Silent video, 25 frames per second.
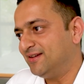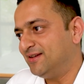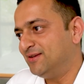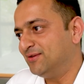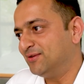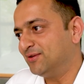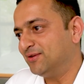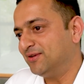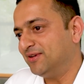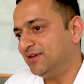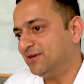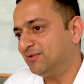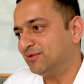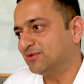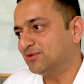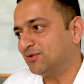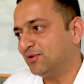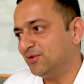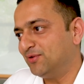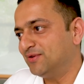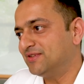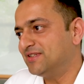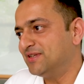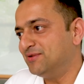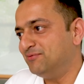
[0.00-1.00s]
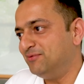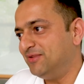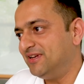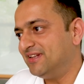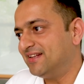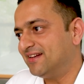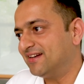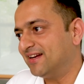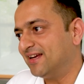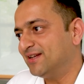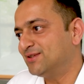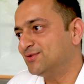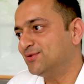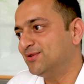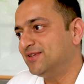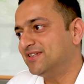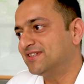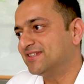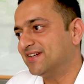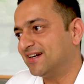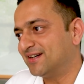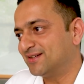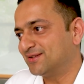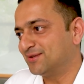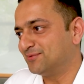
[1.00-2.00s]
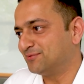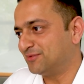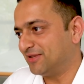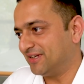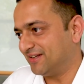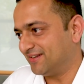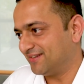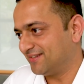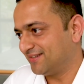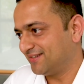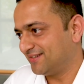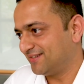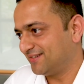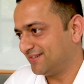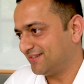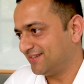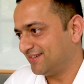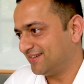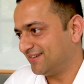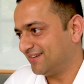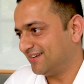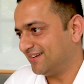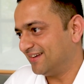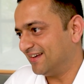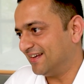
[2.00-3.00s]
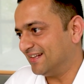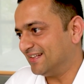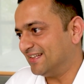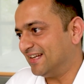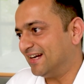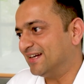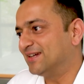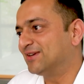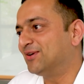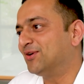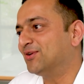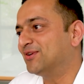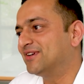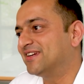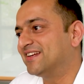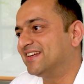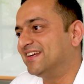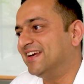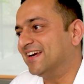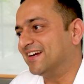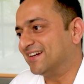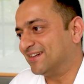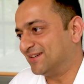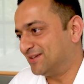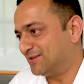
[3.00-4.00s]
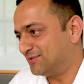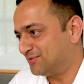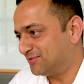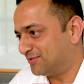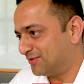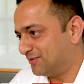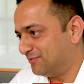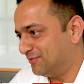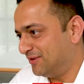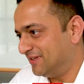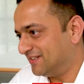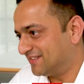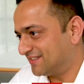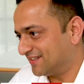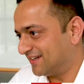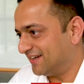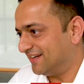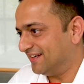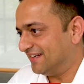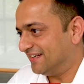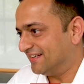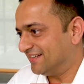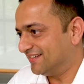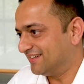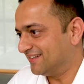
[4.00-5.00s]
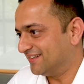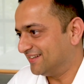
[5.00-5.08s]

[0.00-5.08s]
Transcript: you know it was always in me that I should start something, and that got kicked from inside